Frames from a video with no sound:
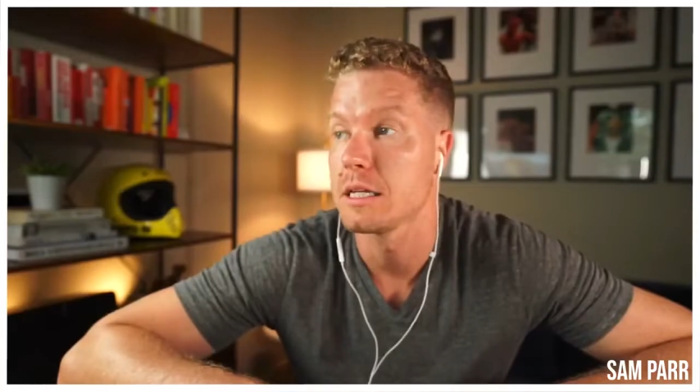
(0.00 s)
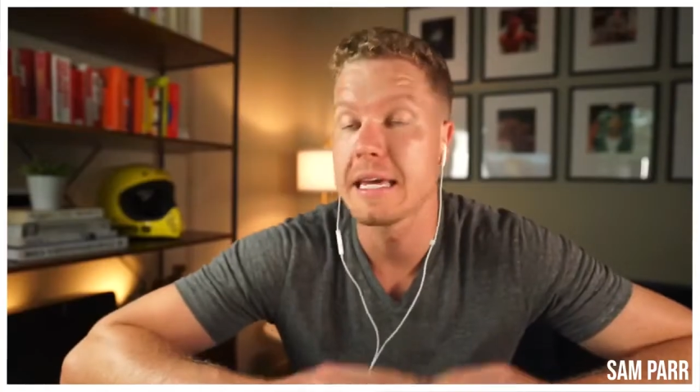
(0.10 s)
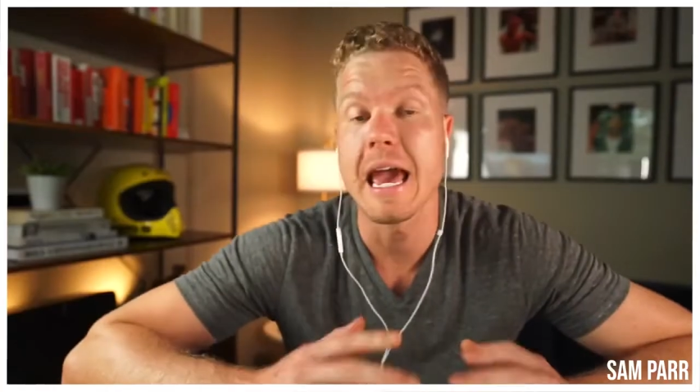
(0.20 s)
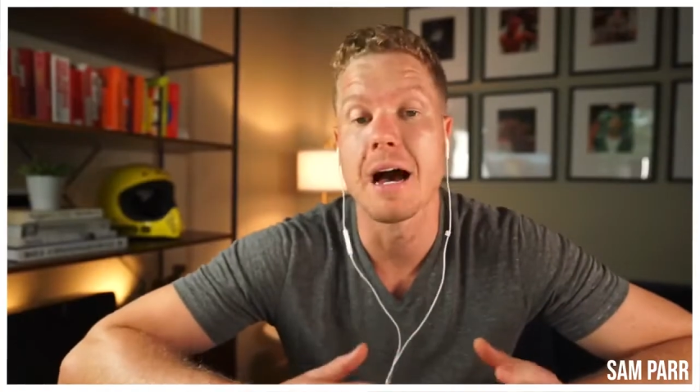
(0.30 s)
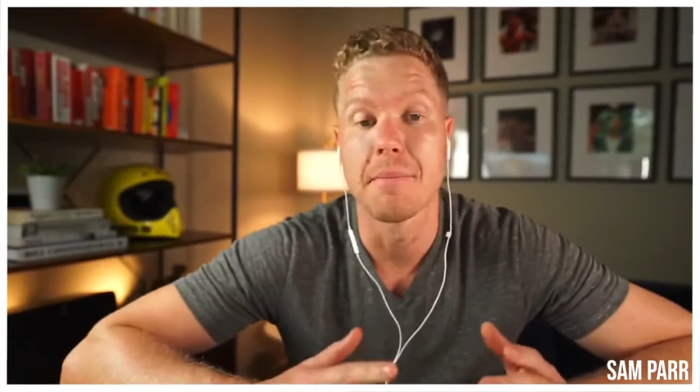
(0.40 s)

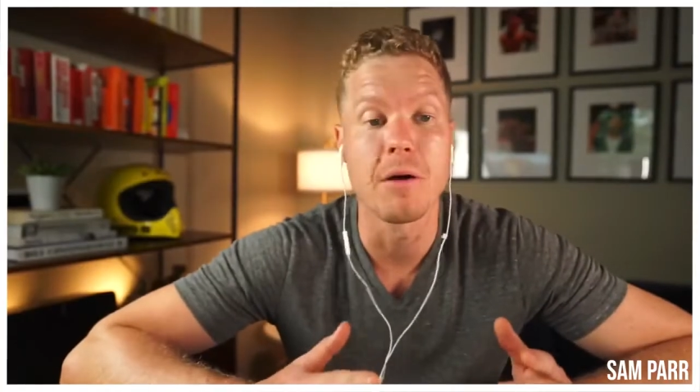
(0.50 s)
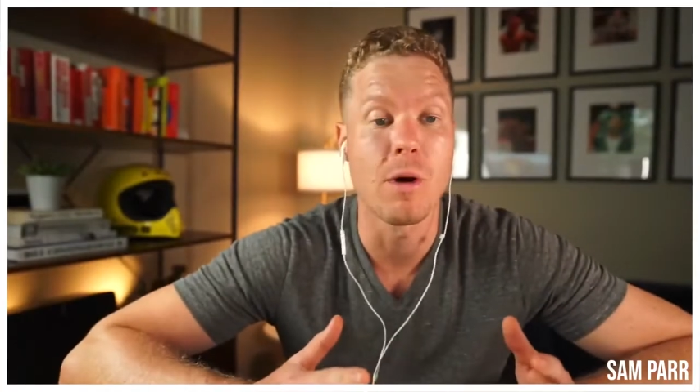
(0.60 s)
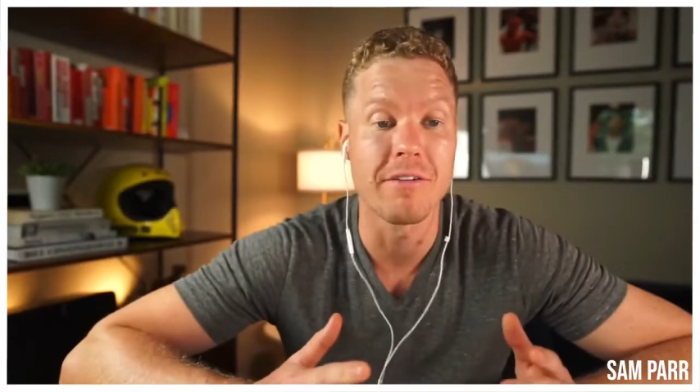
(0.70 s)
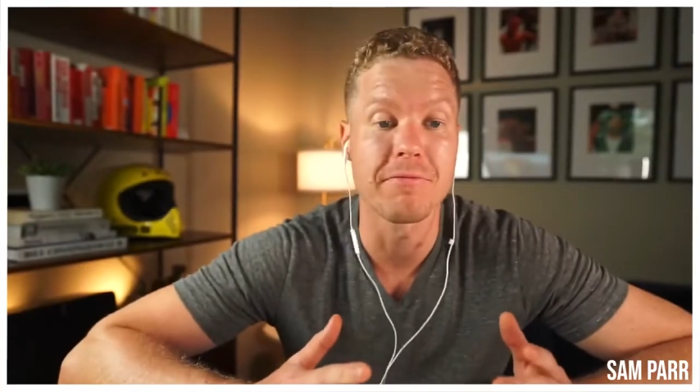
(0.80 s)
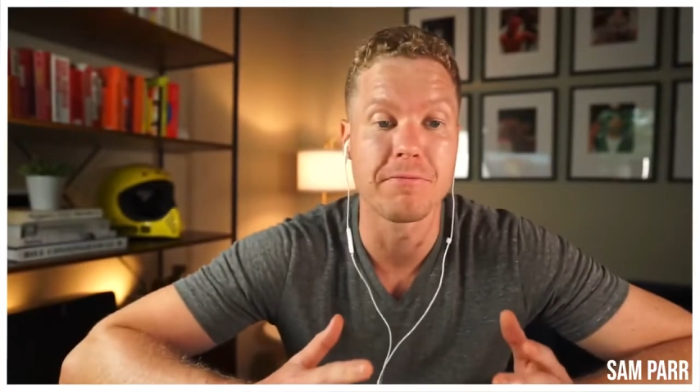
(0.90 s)
Yeah, my
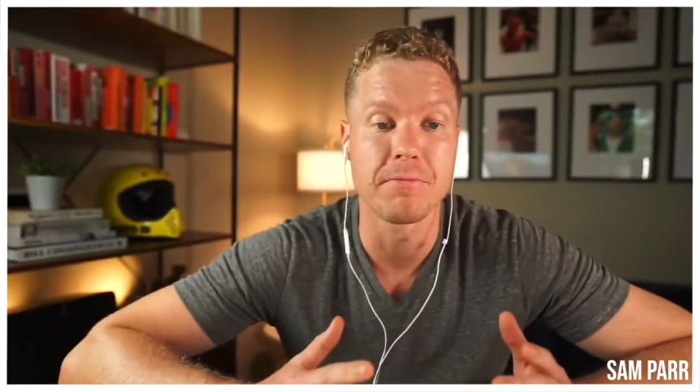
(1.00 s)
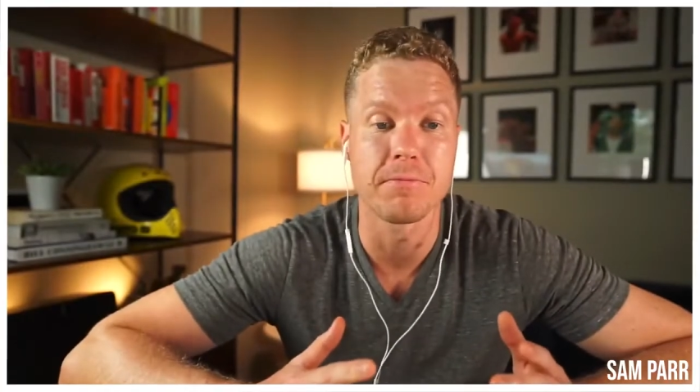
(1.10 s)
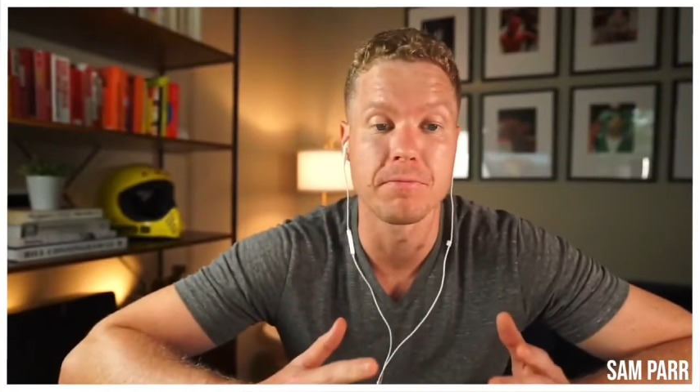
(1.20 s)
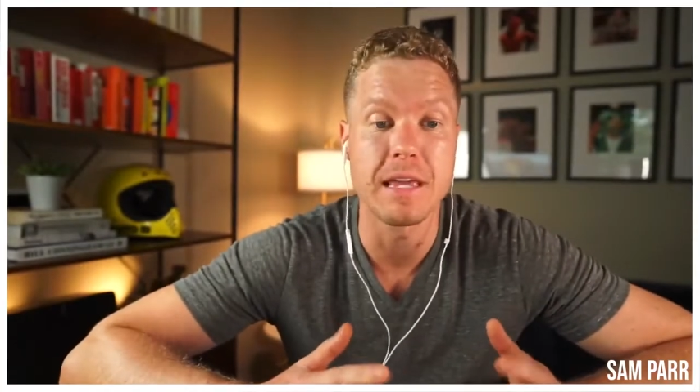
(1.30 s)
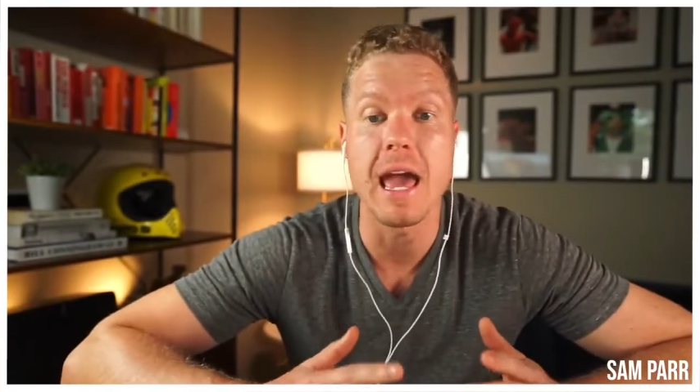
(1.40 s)
wife
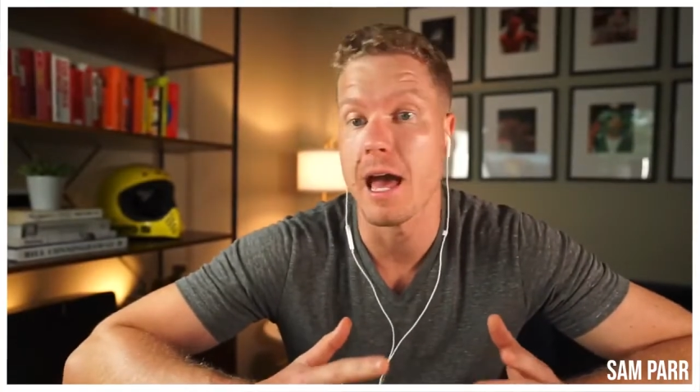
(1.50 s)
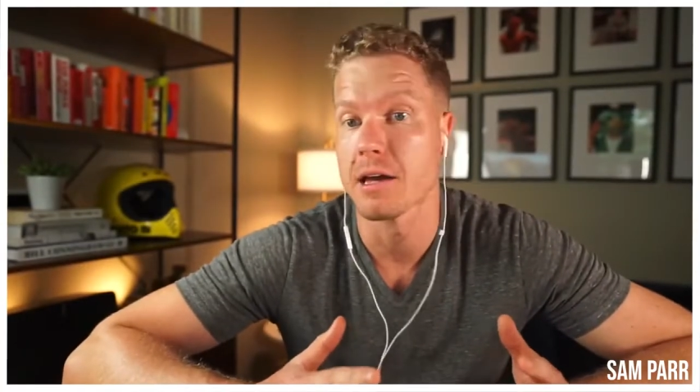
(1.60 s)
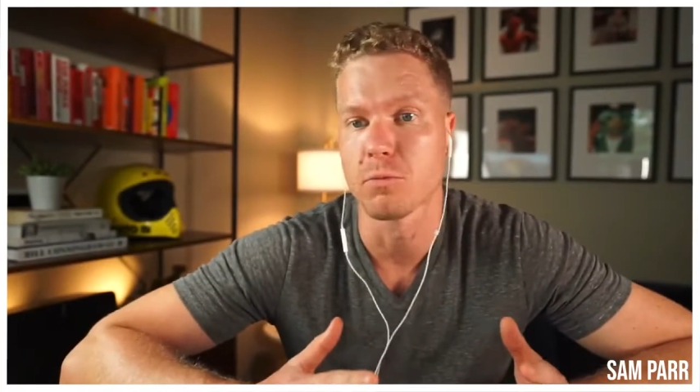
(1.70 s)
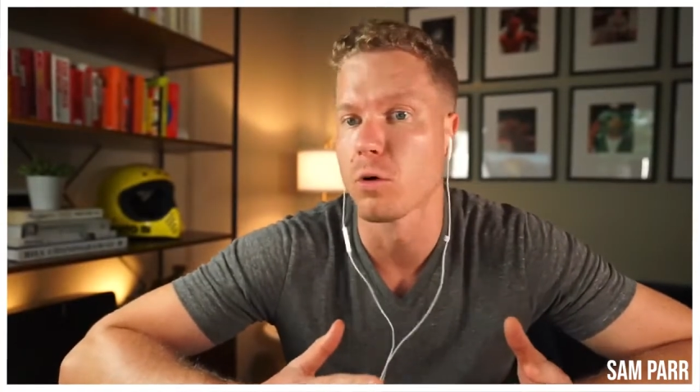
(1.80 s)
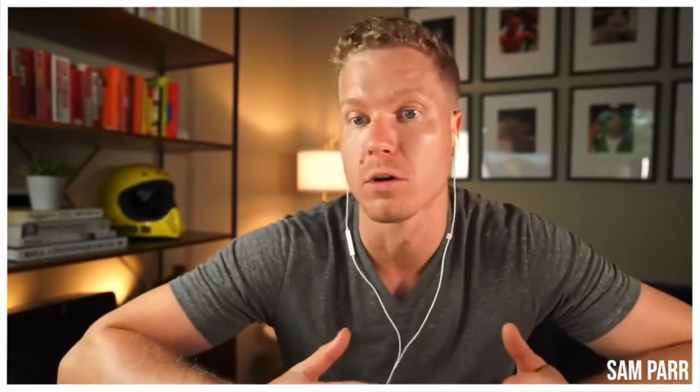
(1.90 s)

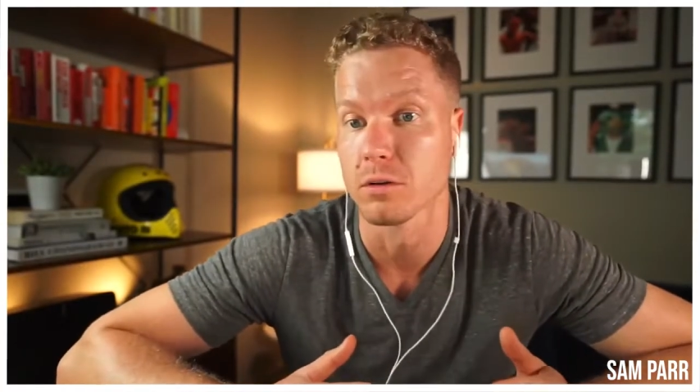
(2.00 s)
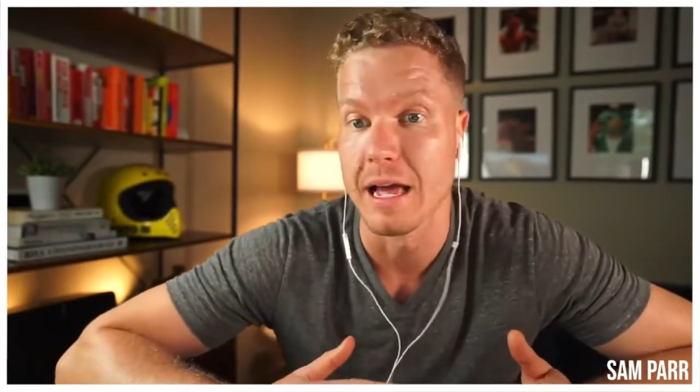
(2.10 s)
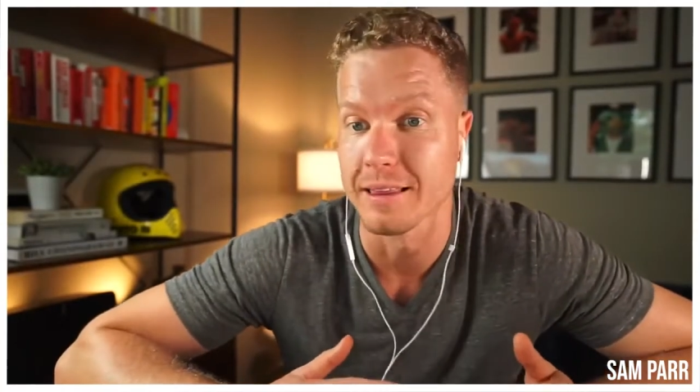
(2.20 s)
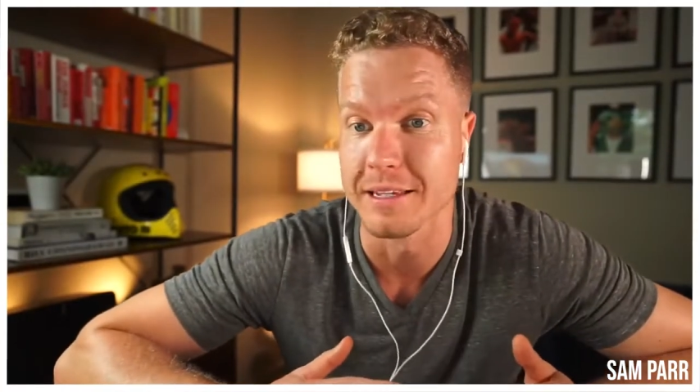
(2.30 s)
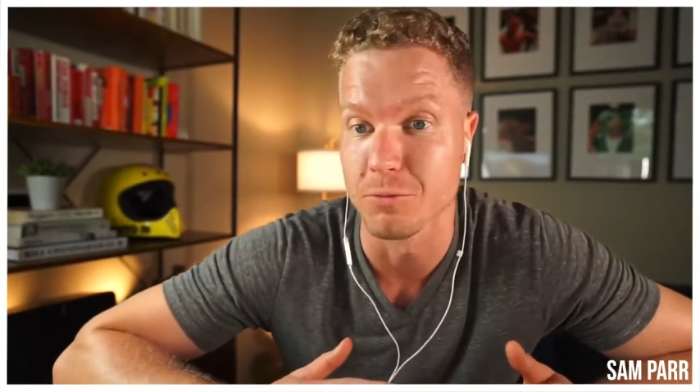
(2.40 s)
yeah, or
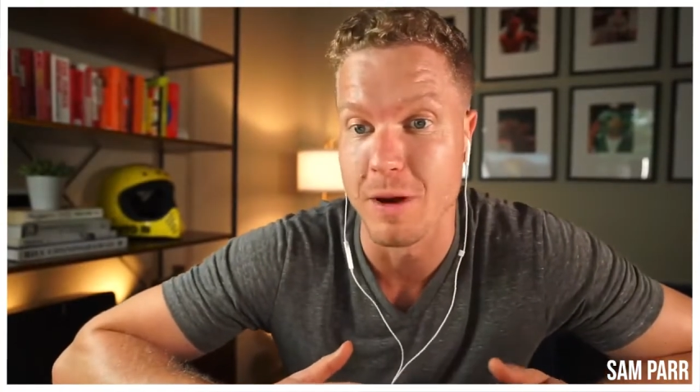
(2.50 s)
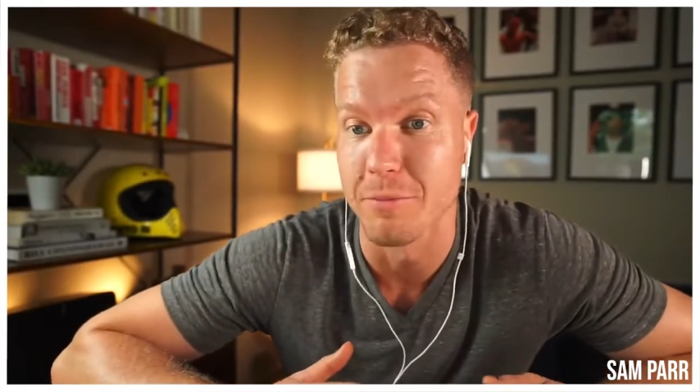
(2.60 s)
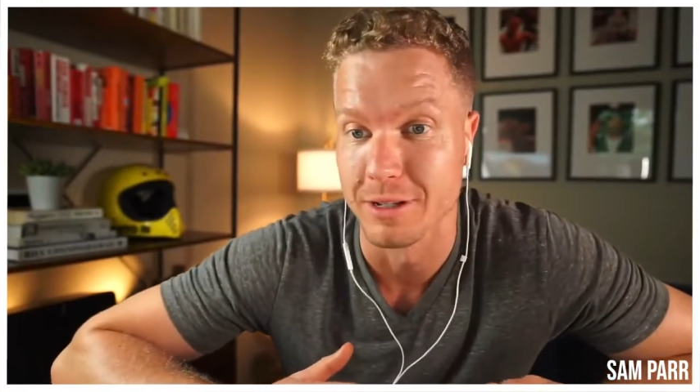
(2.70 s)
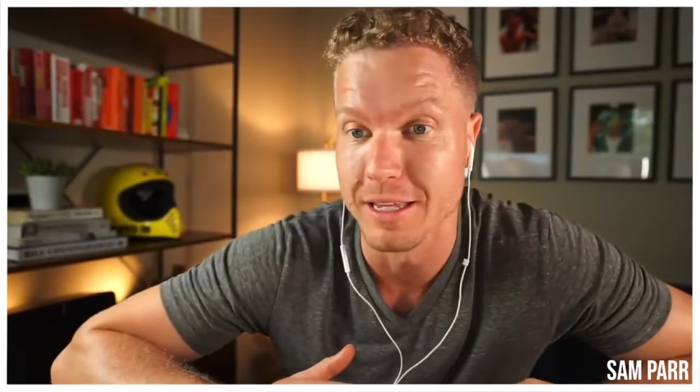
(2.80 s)
at least way more